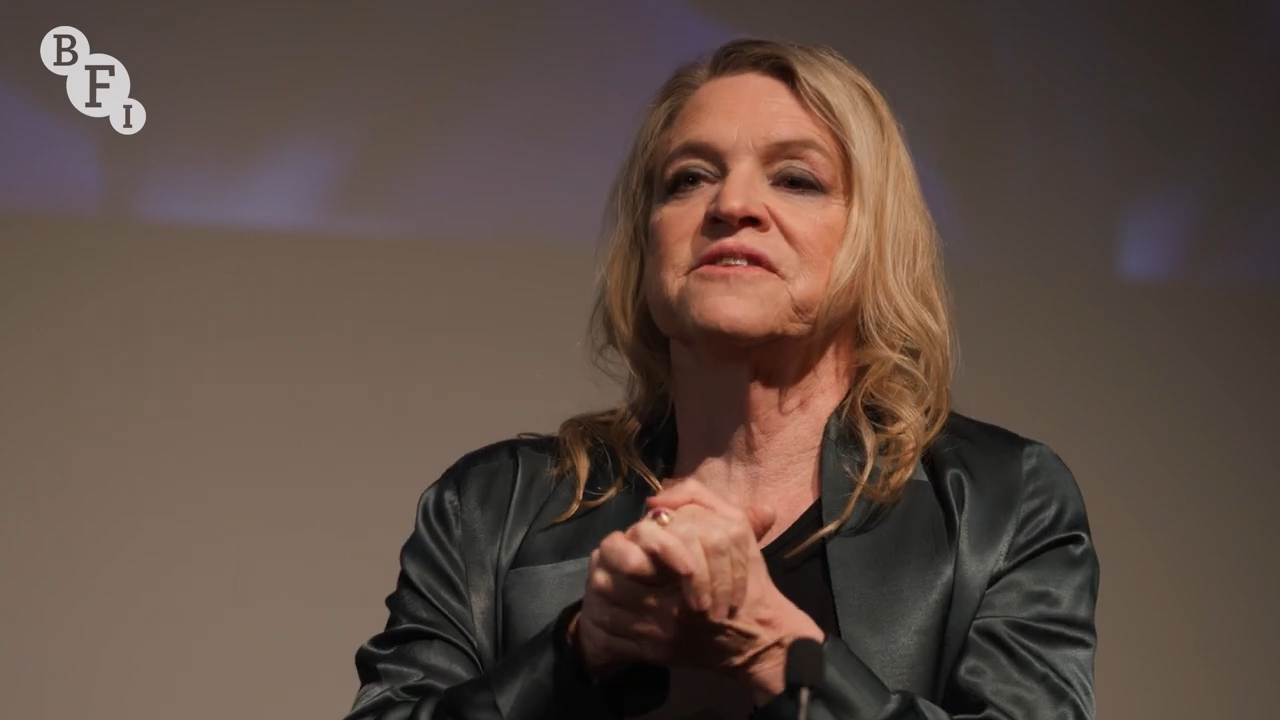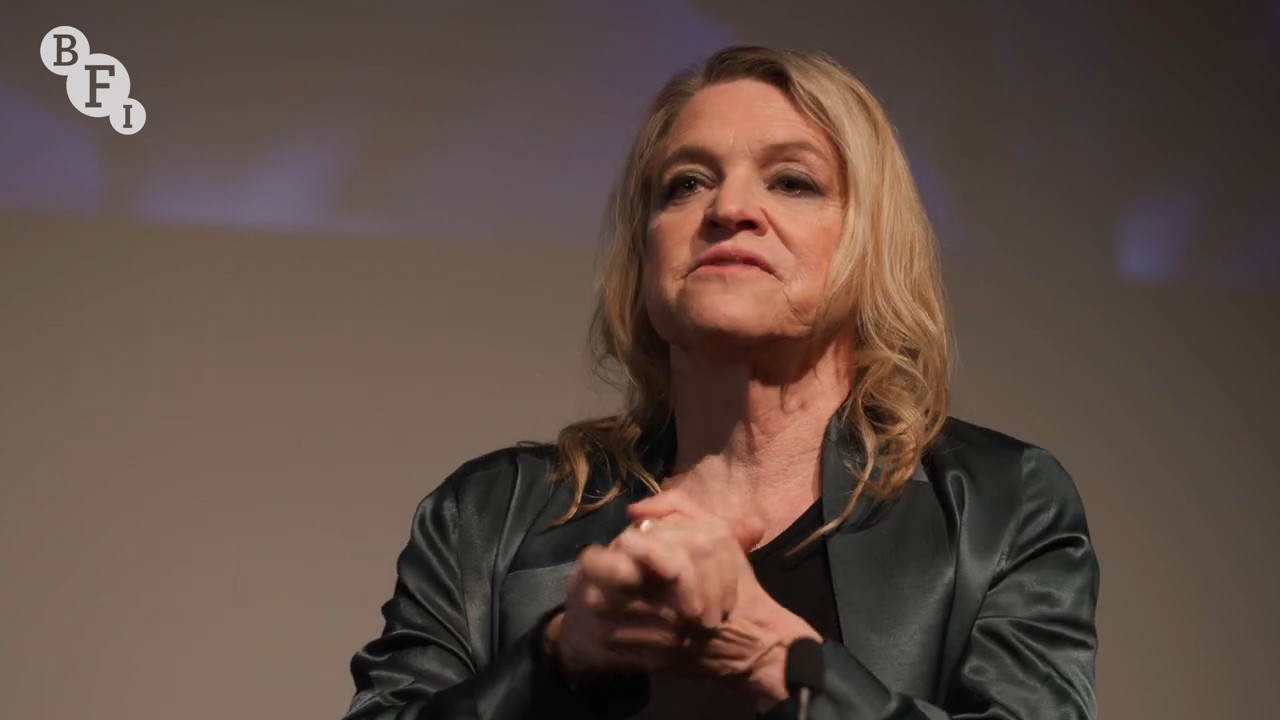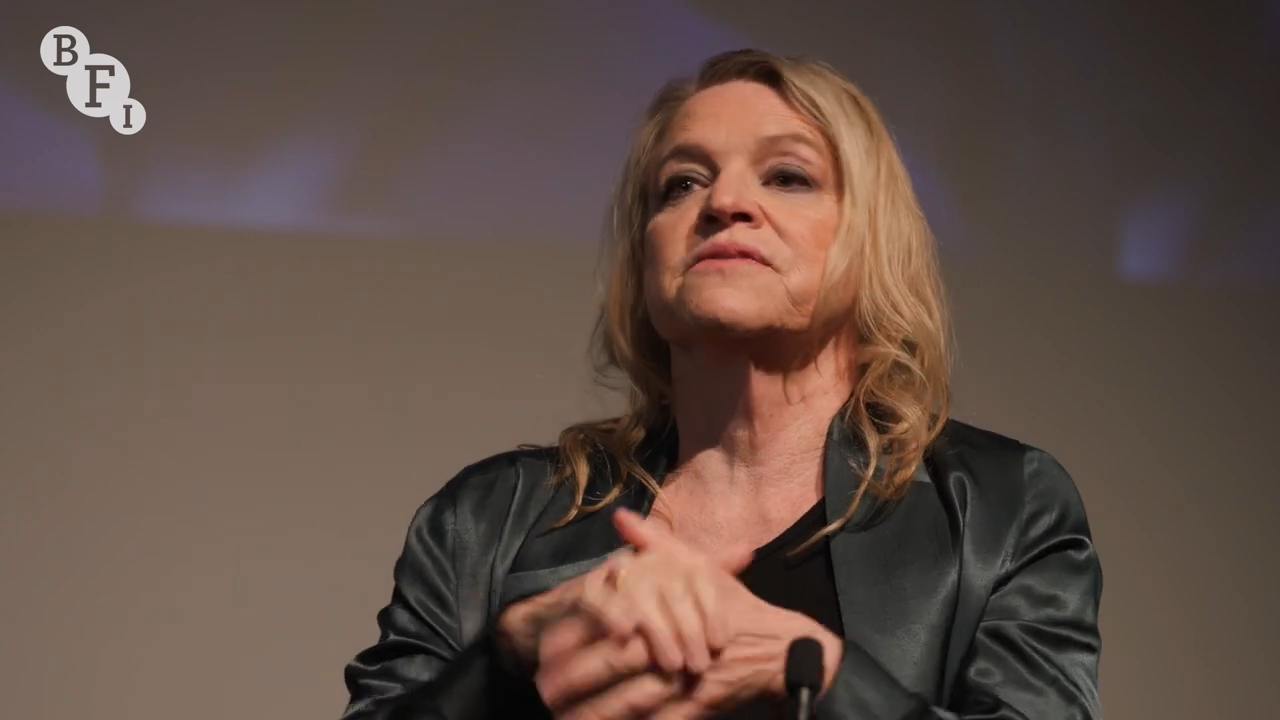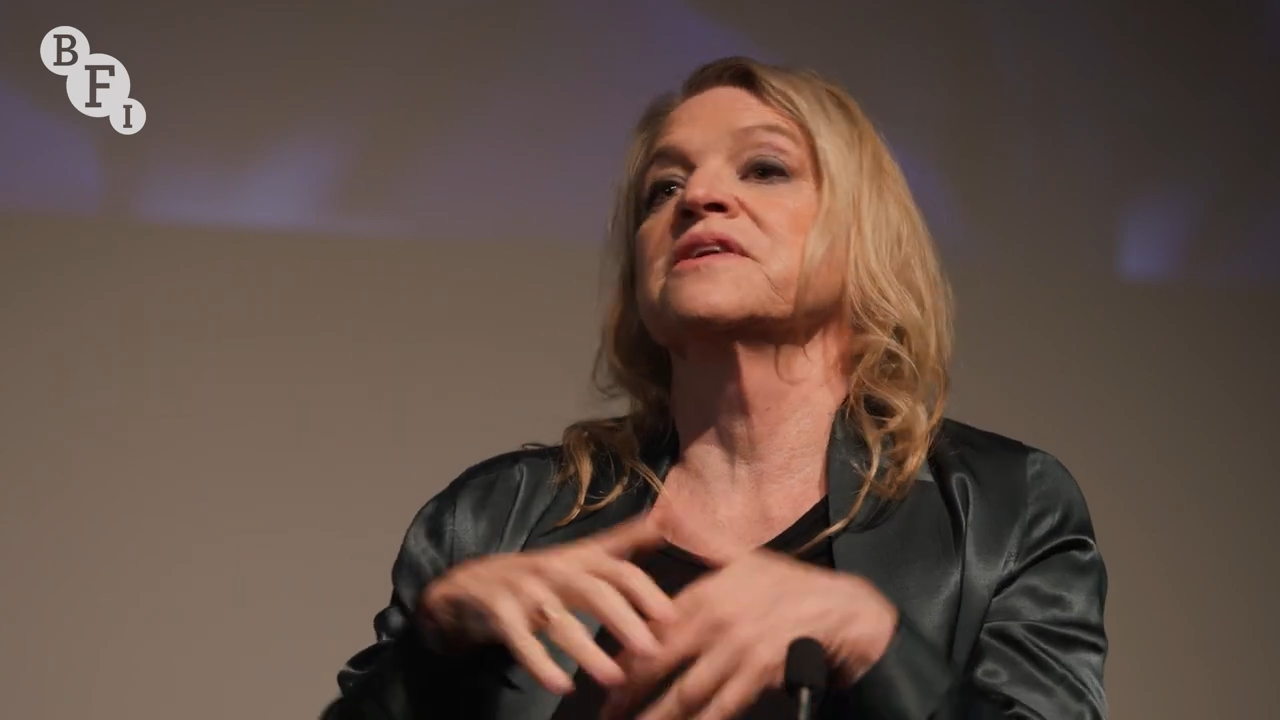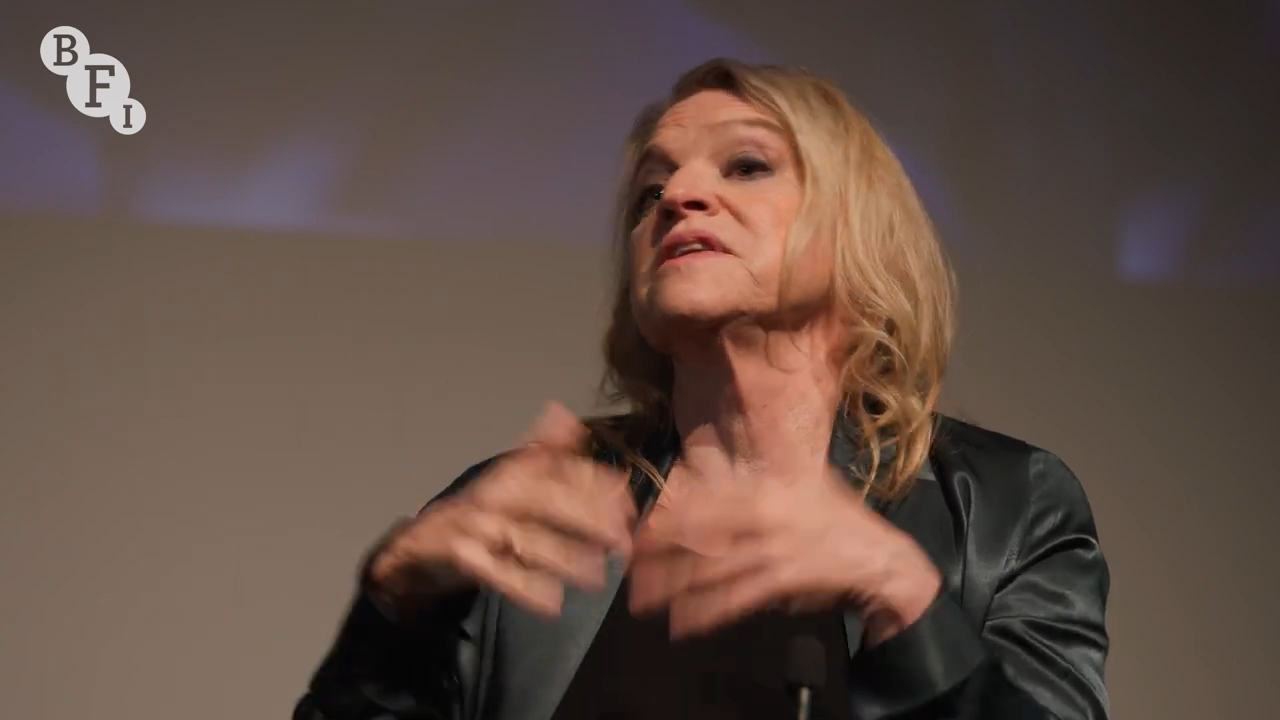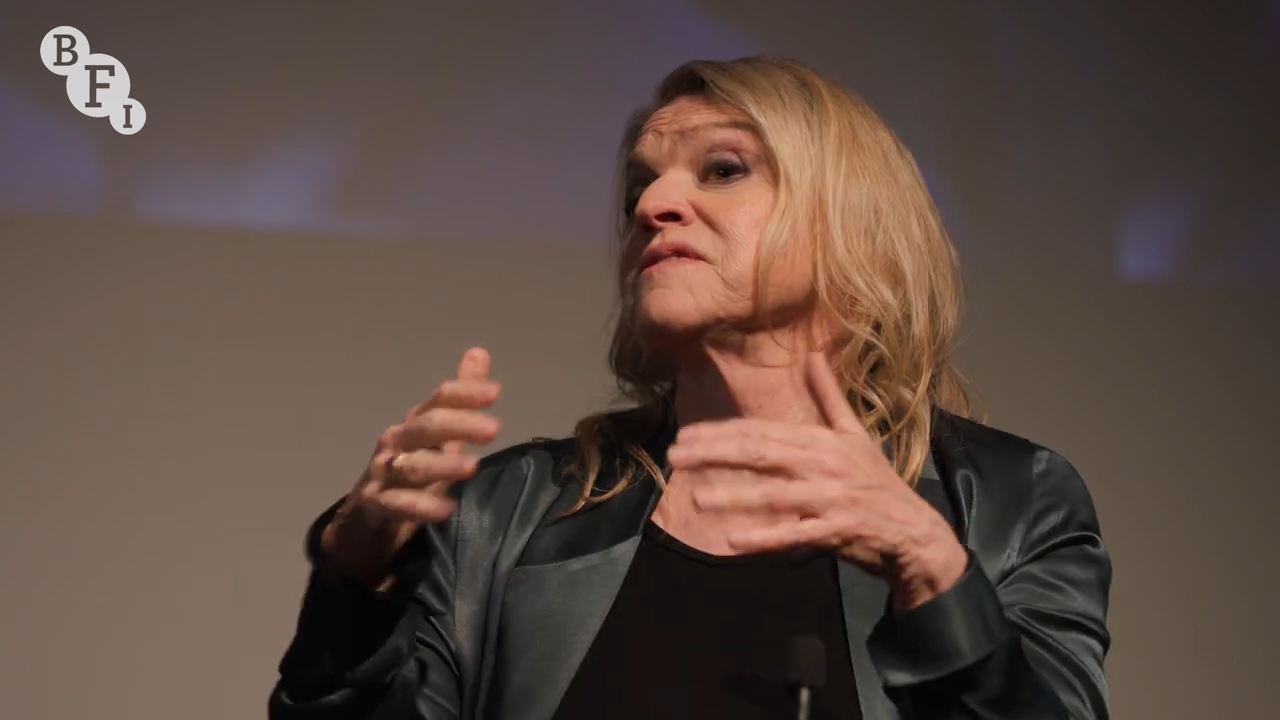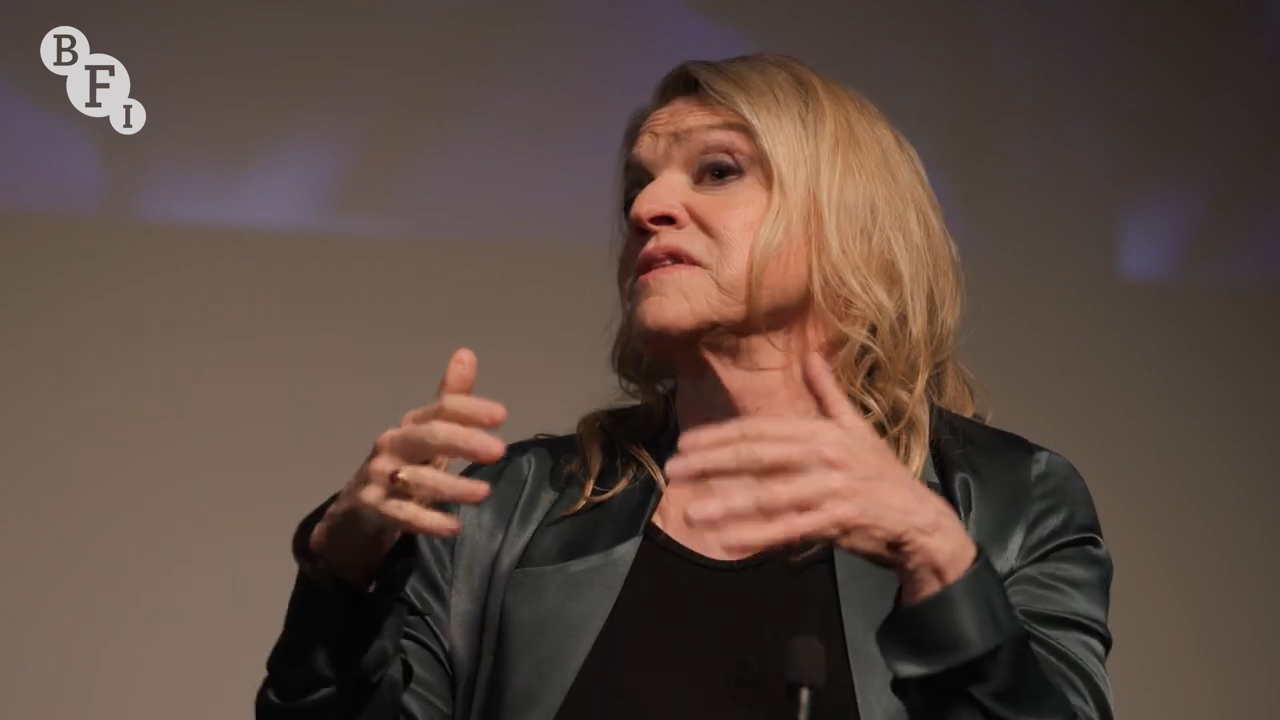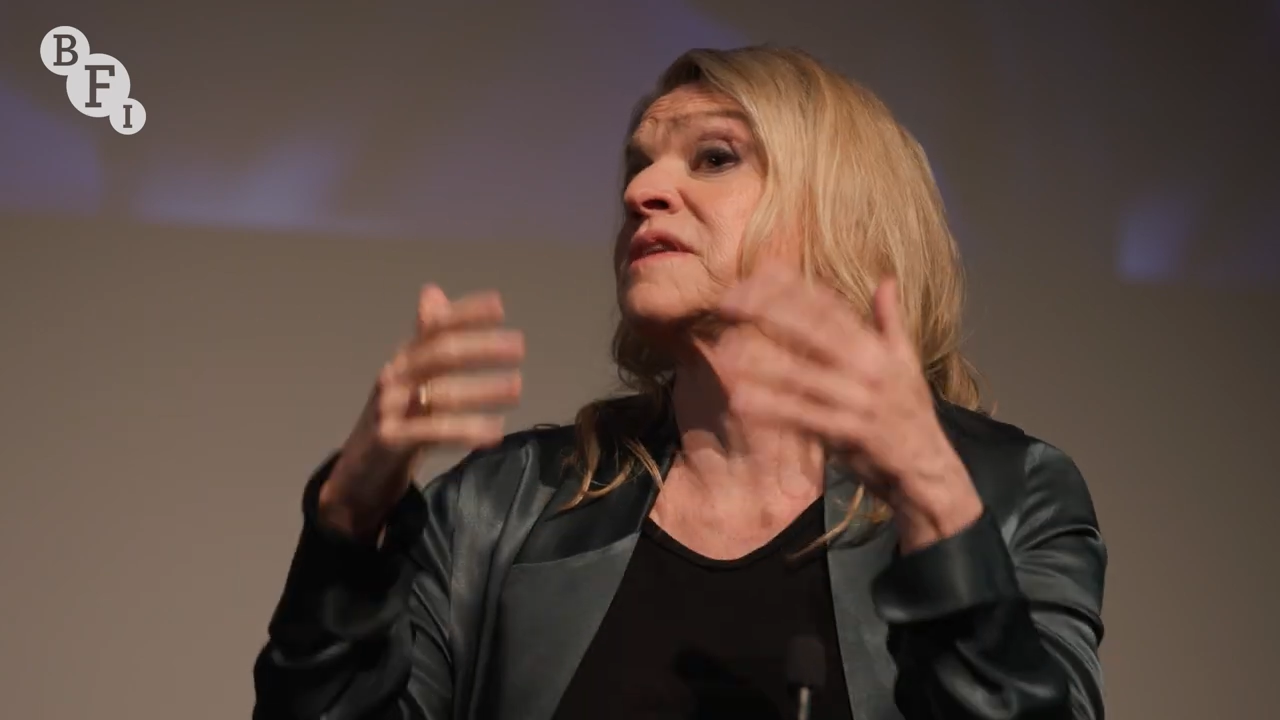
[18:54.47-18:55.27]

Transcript: Festival is